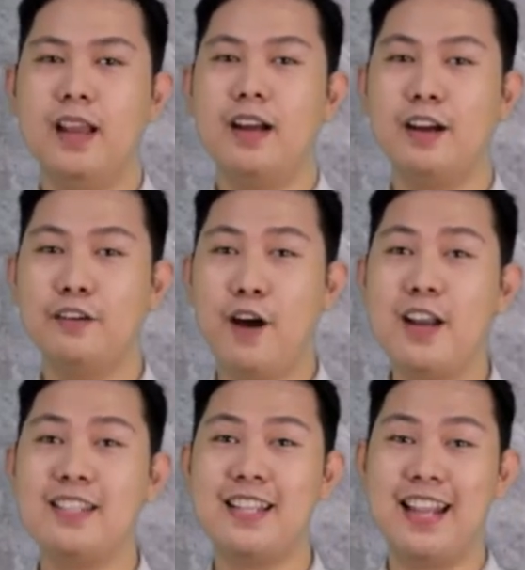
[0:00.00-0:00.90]

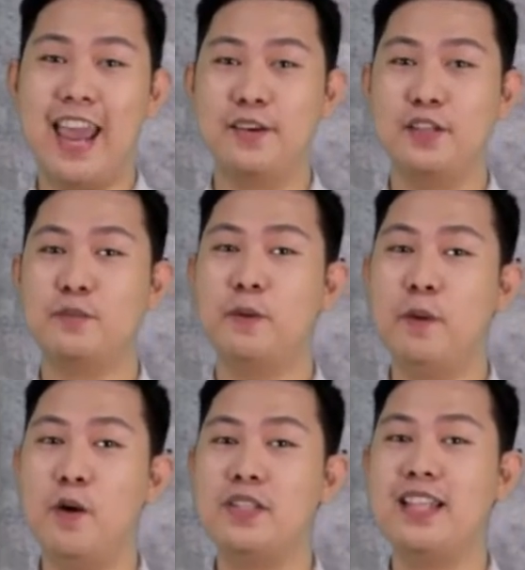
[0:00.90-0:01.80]
Carolus Linnaeus
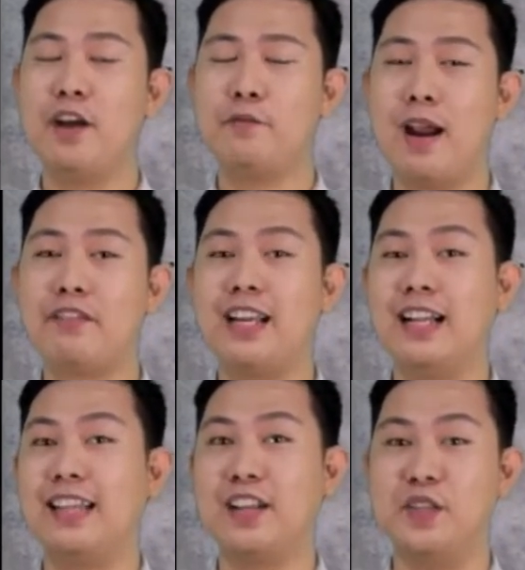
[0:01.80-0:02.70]
proposed the hierarchical
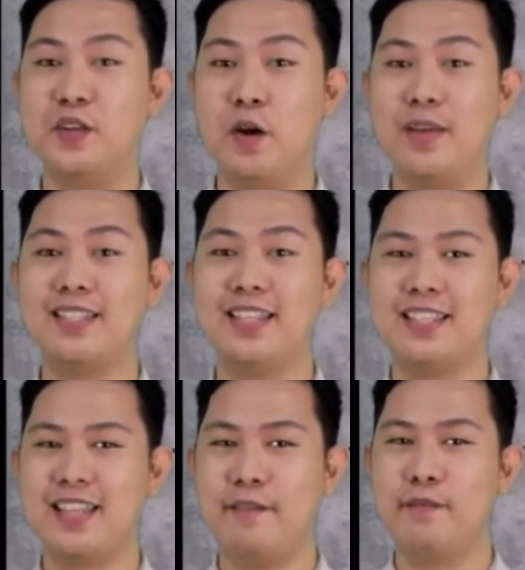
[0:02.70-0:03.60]
taxonomic
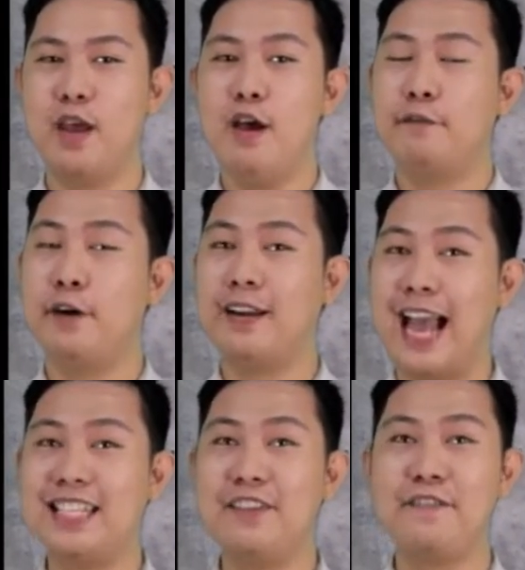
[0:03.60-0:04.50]
system for
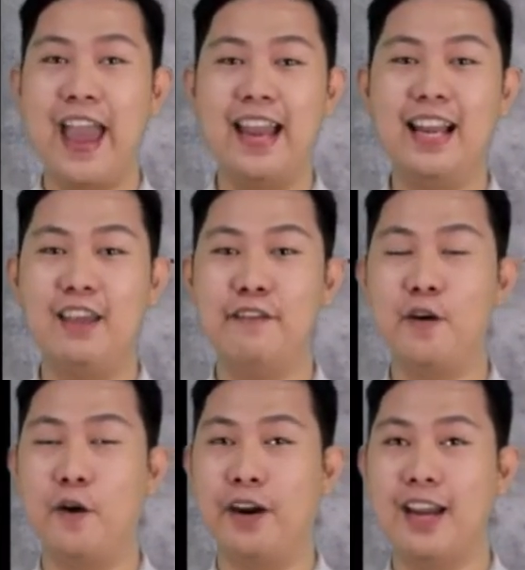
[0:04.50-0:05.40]
classifying living
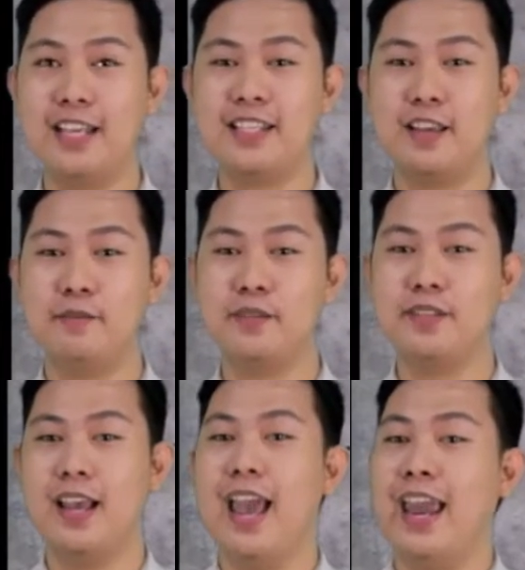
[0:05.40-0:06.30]
organisms.
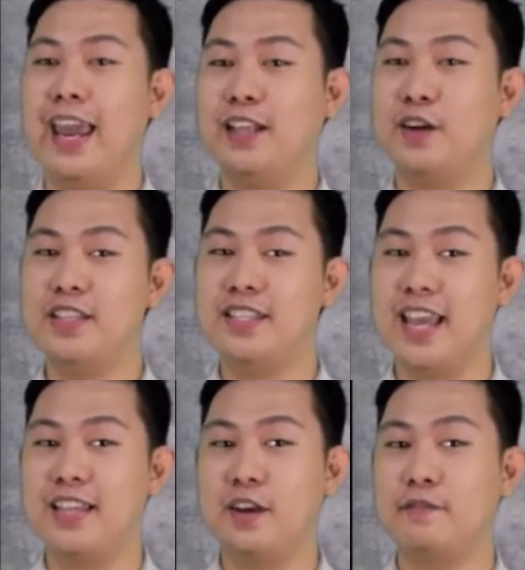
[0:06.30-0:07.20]
It
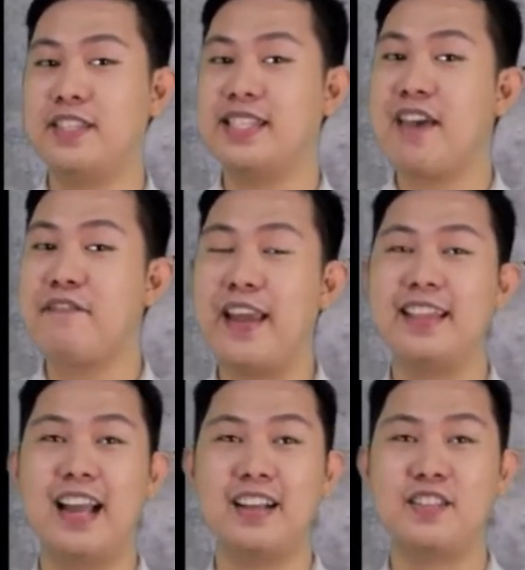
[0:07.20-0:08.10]
consists of seven
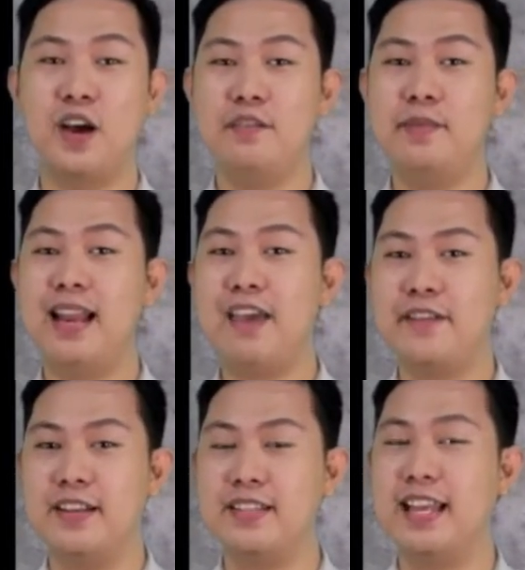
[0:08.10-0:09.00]
taxonomy
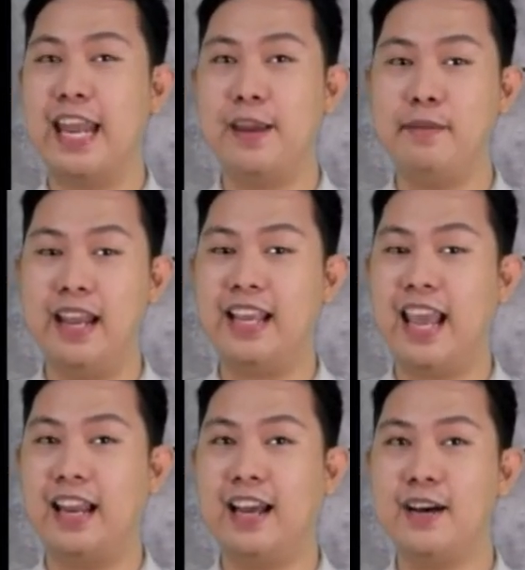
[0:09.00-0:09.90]
levels, namely
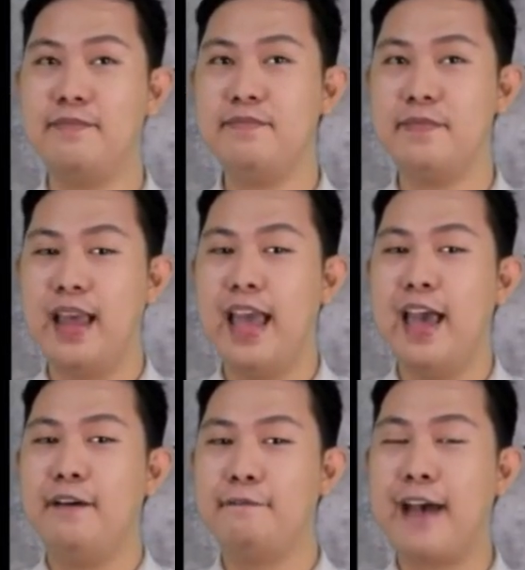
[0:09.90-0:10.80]
kingdom,
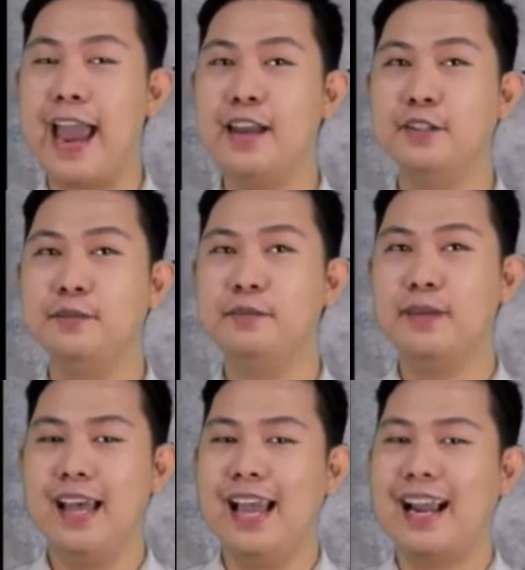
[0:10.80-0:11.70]
phylum,
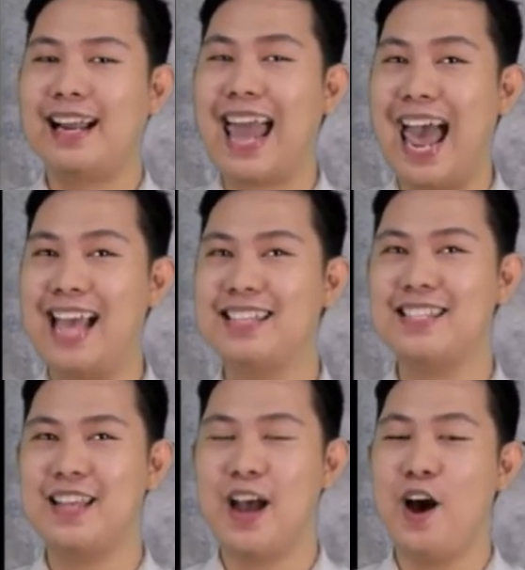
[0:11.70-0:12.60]

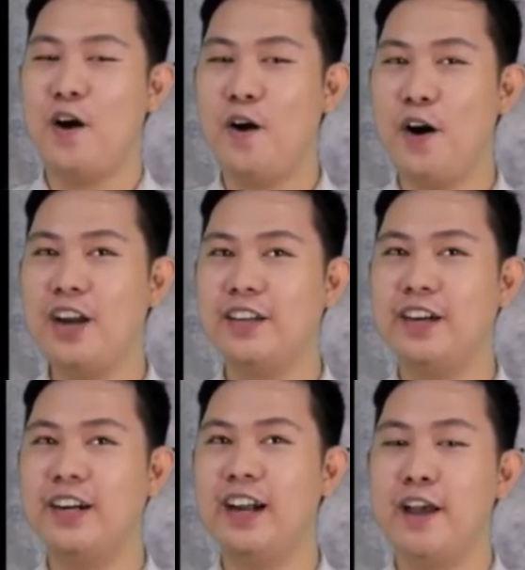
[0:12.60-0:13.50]
class,
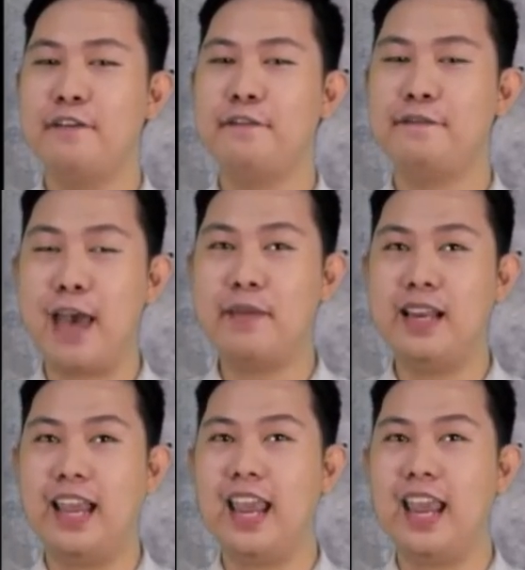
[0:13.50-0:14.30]
order, family,